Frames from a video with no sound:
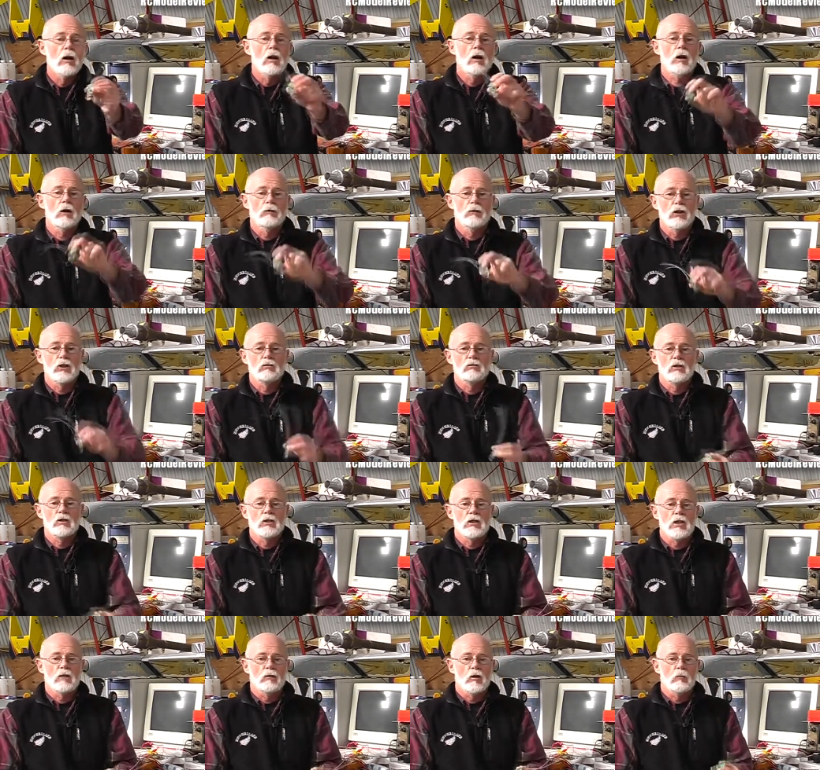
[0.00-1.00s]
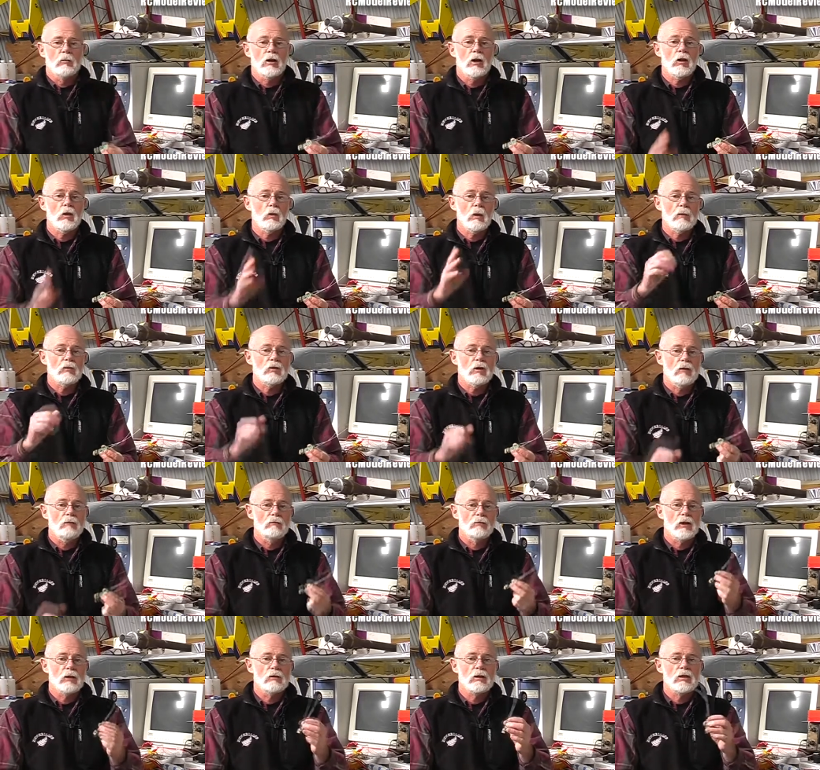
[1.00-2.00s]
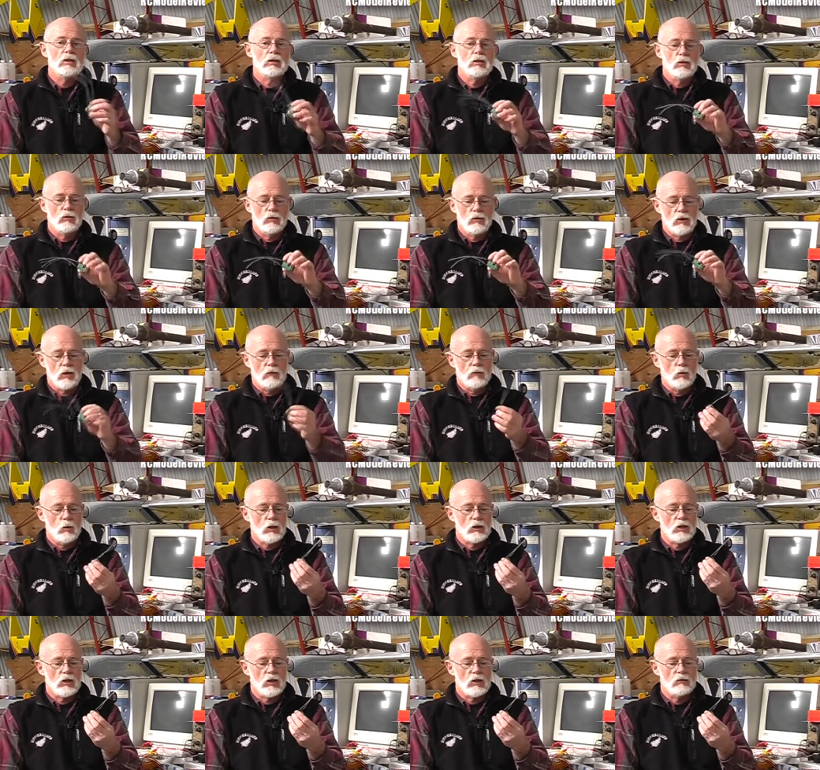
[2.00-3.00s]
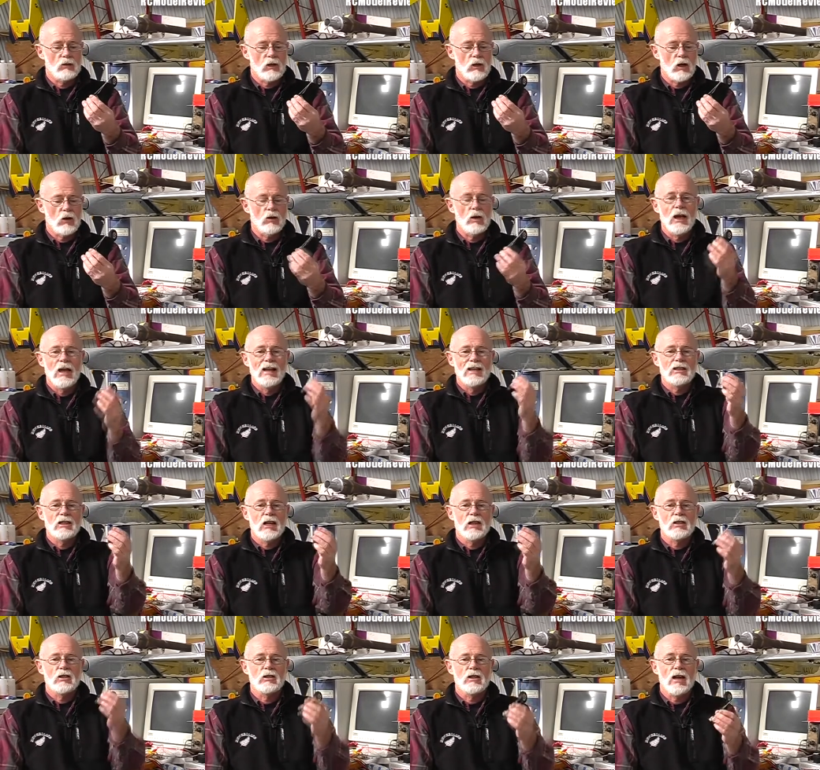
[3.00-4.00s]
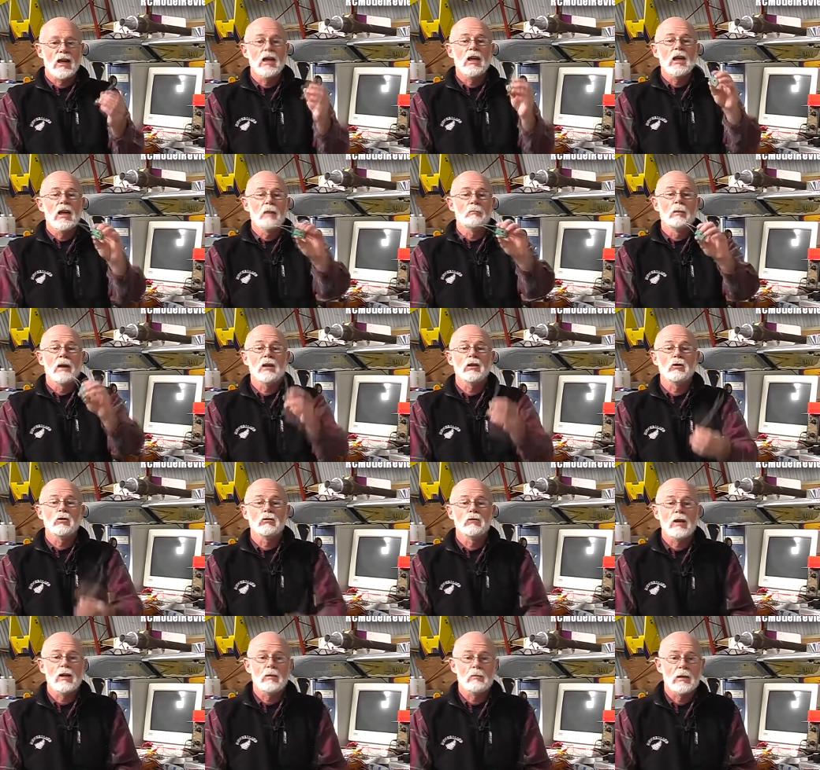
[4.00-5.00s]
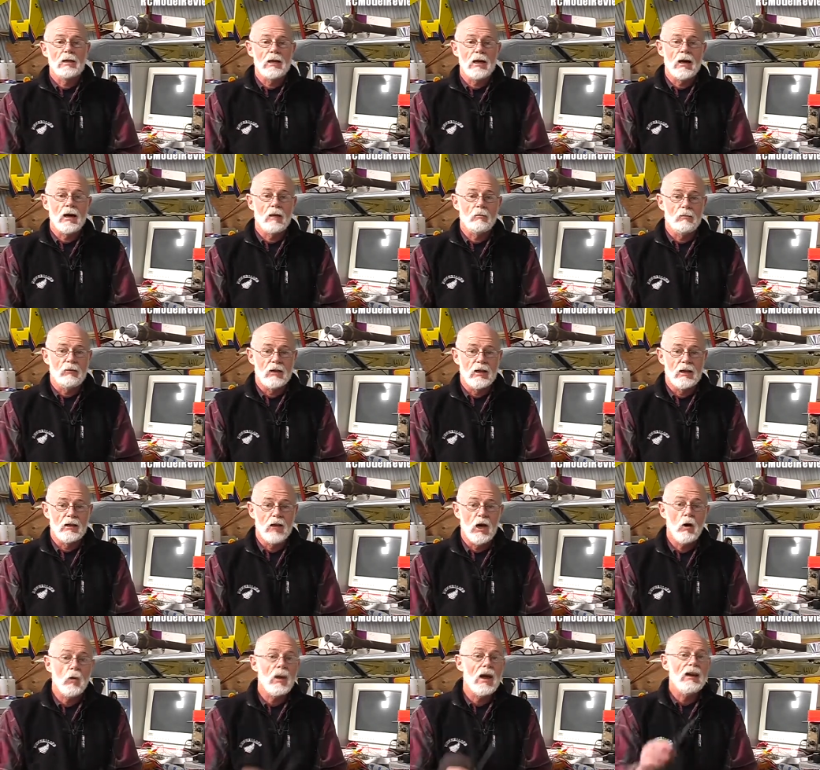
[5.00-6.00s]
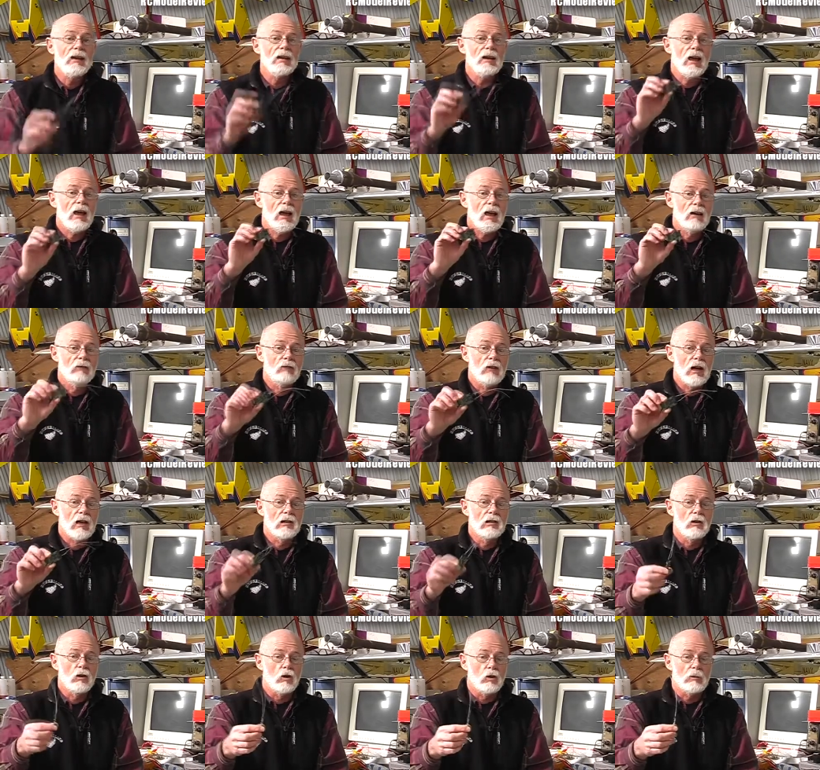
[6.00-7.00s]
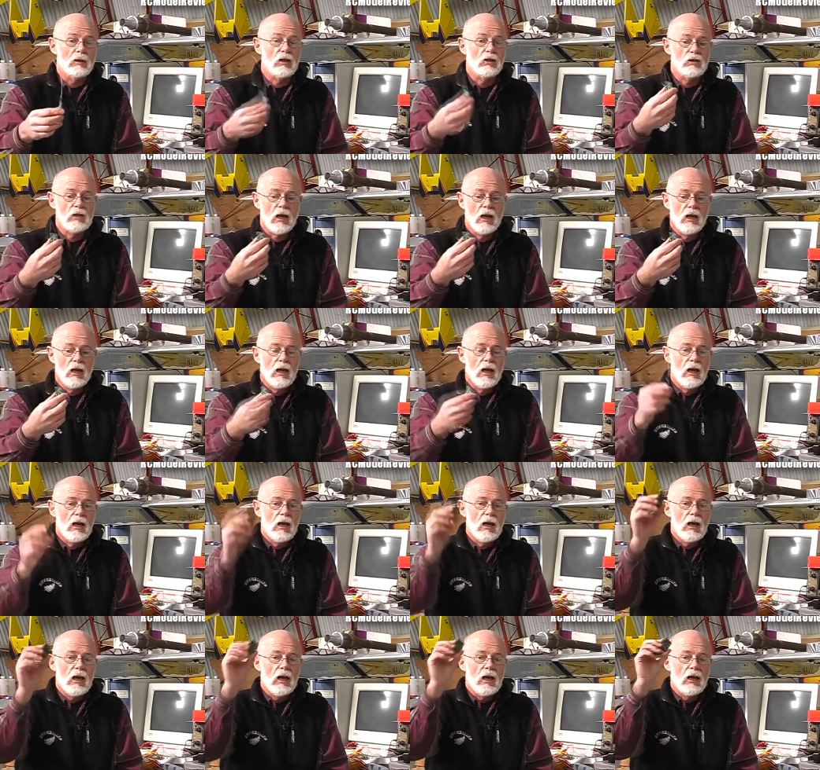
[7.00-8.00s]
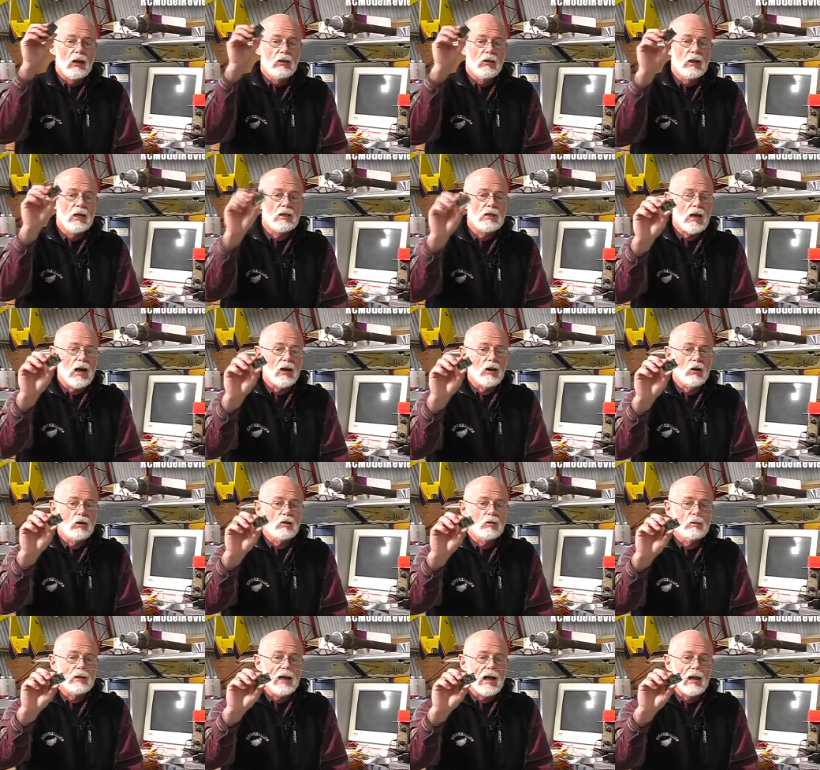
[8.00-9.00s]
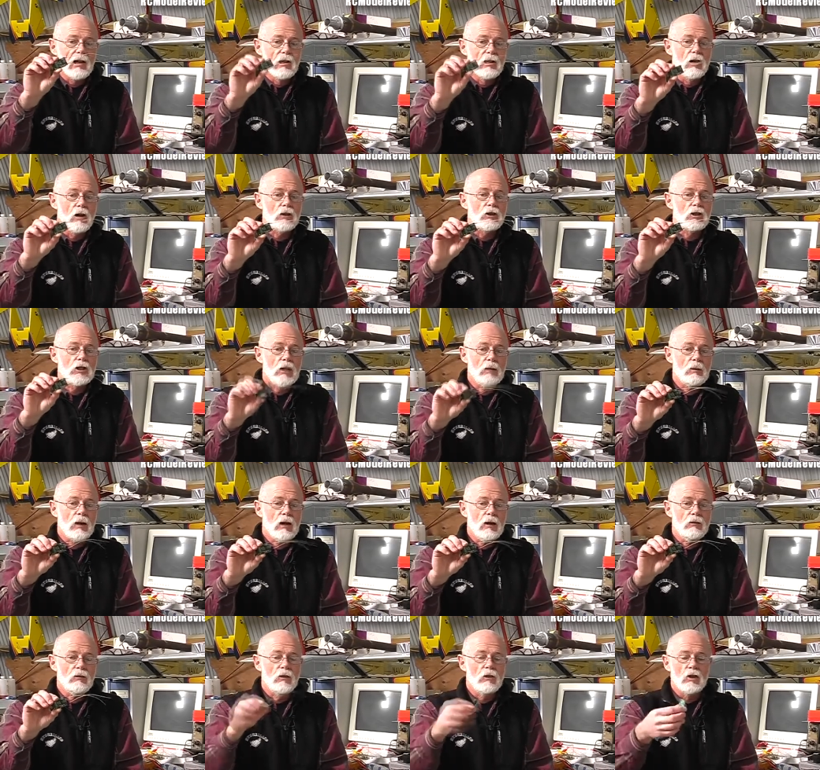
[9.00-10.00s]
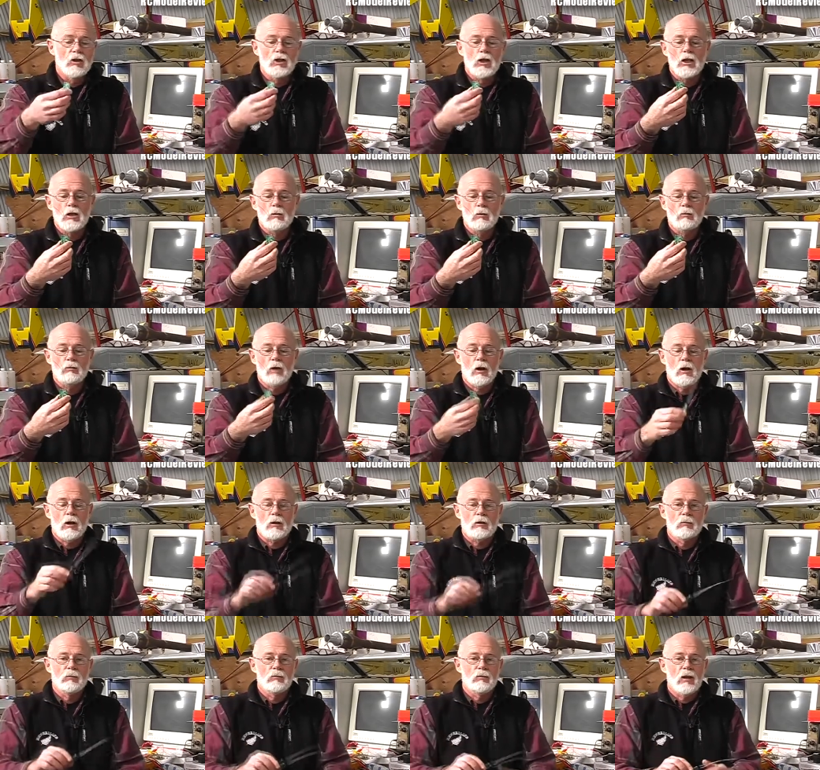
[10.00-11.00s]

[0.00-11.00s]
of this receiver. It'll be on the website very soon, so if you're watching this video, chances are it may already be up there. Go and have a look because these are going to be a lot cheaper than the genuine product.